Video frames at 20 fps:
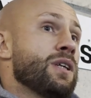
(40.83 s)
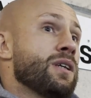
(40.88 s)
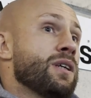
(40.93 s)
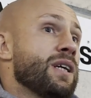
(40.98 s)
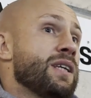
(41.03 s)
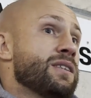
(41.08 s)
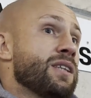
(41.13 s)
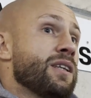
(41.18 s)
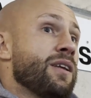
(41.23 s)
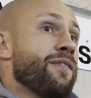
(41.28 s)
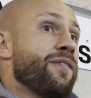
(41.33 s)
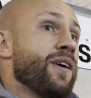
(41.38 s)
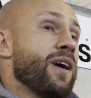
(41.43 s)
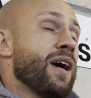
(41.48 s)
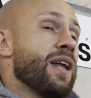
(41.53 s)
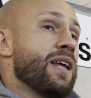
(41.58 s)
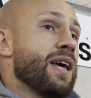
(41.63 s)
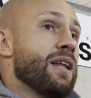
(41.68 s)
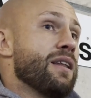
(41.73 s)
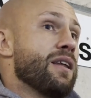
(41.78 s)
It's a defeat
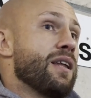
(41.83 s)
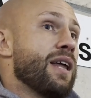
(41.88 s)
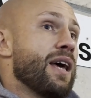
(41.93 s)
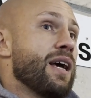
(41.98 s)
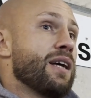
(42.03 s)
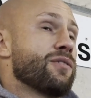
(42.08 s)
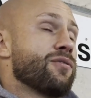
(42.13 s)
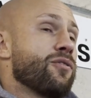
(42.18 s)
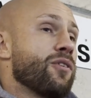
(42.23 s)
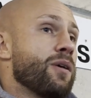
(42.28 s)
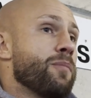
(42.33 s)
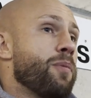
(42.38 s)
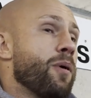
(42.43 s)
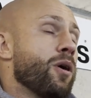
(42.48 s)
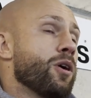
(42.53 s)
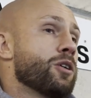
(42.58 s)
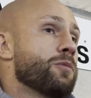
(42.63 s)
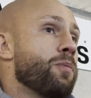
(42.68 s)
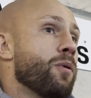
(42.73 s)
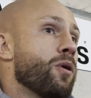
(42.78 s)
at the end of the day, it's 3
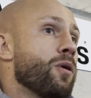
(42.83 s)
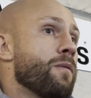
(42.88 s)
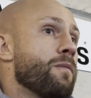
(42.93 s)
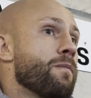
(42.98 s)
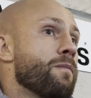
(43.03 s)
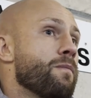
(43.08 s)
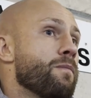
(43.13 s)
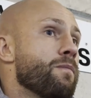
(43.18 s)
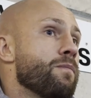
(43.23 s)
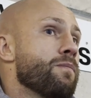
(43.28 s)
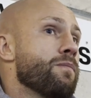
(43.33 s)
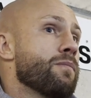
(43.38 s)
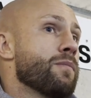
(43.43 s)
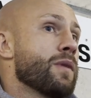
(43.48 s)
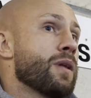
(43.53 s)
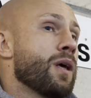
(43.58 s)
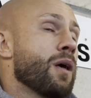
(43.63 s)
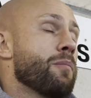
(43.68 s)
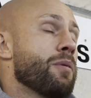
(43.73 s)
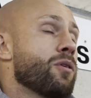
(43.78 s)
points, but
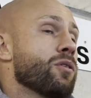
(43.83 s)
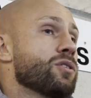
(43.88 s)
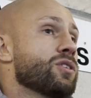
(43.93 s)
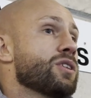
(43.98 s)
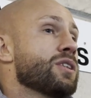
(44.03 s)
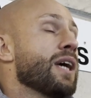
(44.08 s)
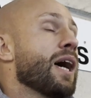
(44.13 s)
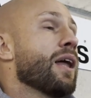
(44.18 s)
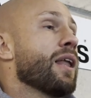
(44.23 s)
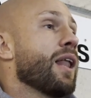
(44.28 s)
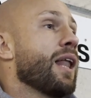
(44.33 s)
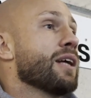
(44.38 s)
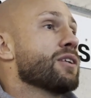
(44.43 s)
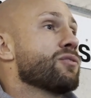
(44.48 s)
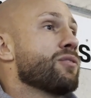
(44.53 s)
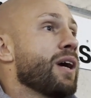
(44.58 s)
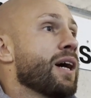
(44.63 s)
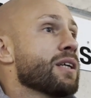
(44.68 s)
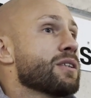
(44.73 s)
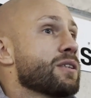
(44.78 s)
it'll be good to see how the lads
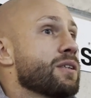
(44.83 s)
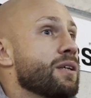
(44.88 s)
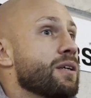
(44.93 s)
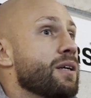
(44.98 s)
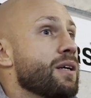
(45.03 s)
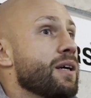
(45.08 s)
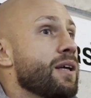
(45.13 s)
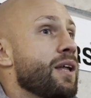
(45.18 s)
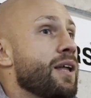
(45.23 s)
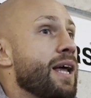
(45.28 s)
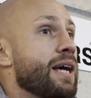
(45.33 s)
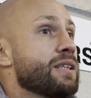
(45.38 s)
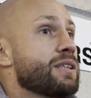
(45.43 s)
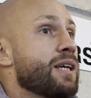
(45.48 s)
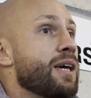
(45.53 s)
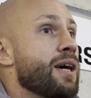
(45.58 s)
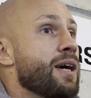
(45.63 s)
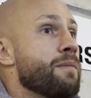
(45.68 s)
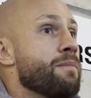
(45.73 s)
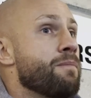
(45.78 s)
react in the next
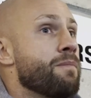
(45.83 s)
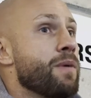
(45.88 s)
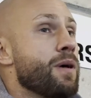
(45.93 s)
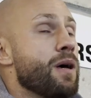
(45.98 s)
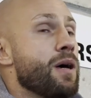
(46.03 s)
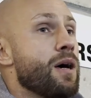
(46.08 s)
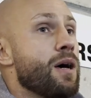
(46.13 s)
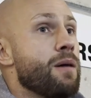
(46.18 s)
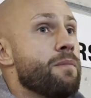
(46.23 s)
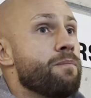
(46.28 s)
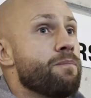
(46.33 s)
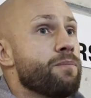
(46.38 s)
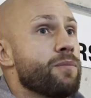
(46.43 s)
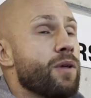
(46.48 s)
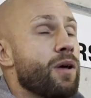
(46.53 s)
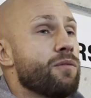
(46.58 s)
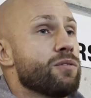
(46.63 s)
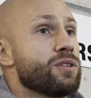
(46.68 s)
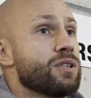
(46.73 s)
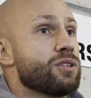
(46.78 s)
game.
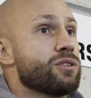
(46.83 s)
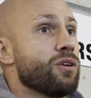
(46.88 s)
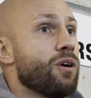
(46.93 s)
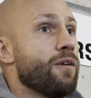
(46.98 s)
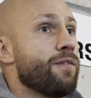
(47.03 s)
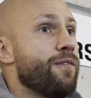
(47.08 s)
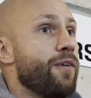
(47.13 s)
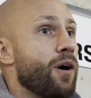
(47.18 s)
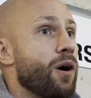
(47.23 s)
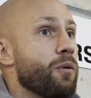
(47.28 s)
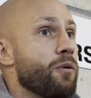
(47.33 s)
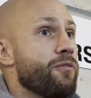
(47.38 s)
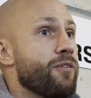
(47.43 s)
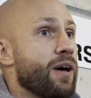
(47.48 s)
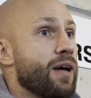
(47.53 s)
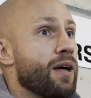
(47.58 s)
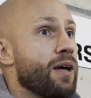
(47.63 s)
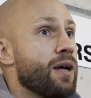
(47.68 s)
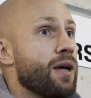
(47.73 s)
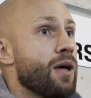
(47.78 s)
Obviously so far
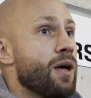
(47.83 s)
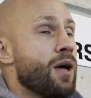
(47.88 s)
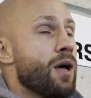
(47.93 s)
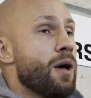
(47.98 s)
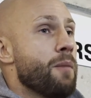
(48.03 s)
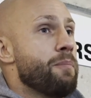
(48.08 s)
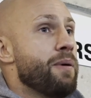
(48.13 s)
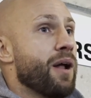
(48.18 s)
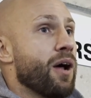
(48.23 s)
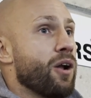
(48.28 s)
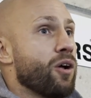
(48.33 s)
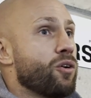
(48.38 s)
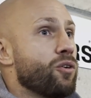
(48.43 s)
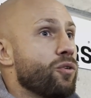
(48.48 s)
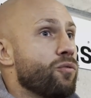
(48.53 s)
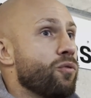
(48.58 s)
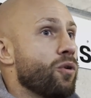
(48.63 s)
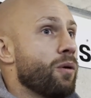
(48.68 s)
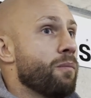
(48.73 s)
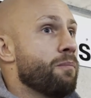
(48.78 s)
we've been on a
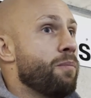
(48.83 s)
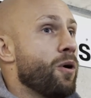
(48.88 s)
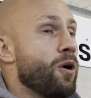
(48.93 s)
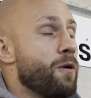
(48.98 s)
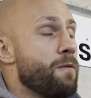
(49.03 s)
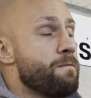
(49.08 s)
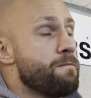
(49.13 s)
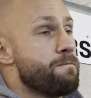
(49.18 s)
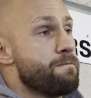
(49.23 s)
good run, but